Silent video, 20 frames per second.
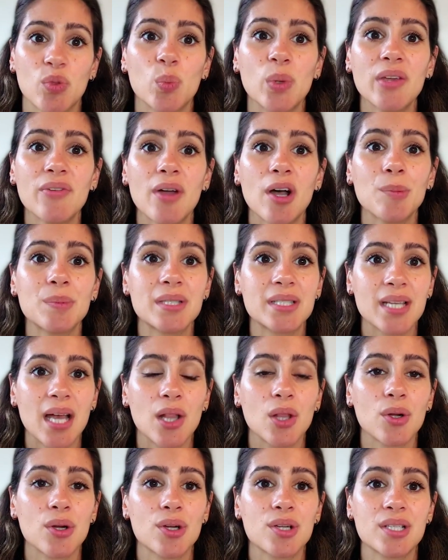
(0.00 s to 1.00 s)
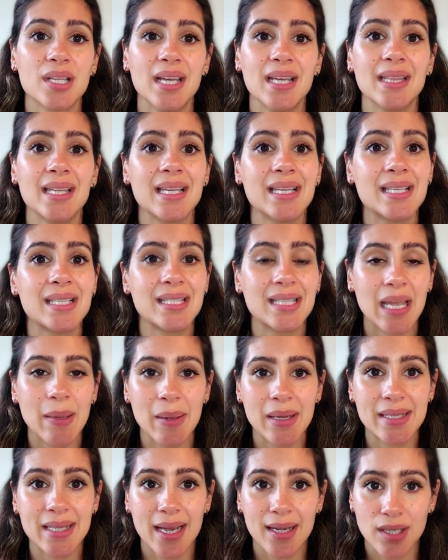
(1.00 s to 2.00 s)
We've helped sellers in the same
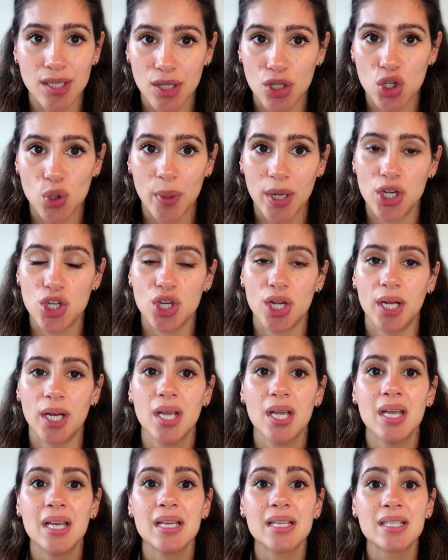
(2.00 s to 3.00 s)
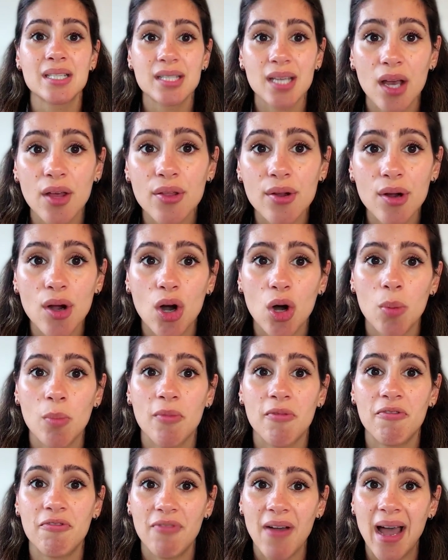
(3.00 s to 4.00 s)
exact situation sell their home
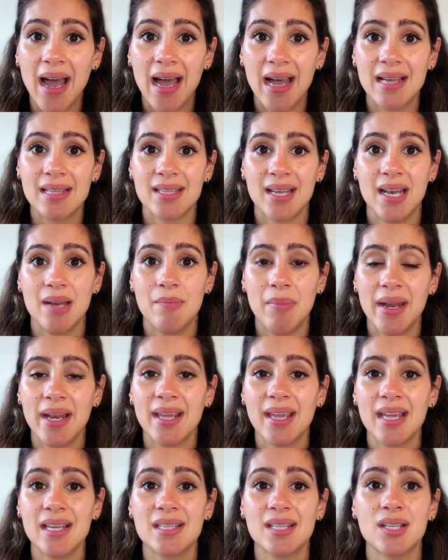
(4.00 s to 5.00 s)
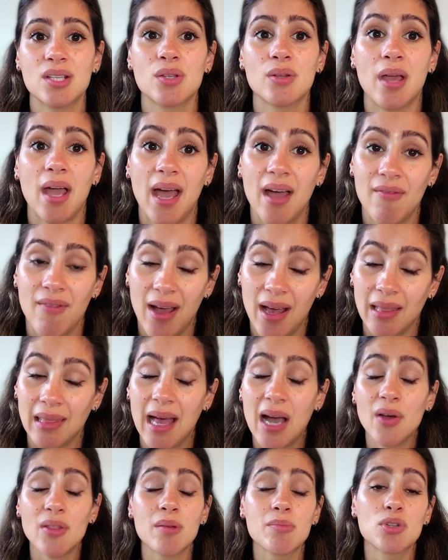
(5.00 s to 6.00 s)
fast, and in many cases have
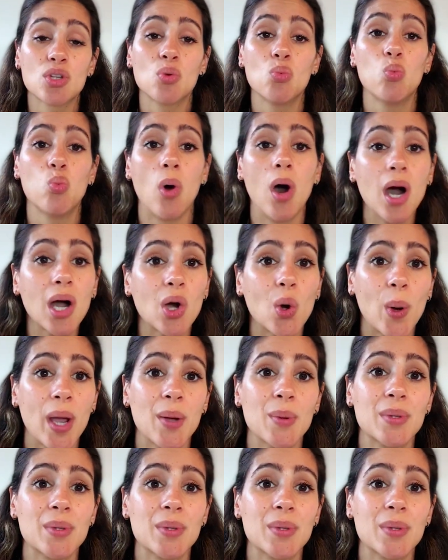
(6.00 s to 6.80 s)
allowed them to walk away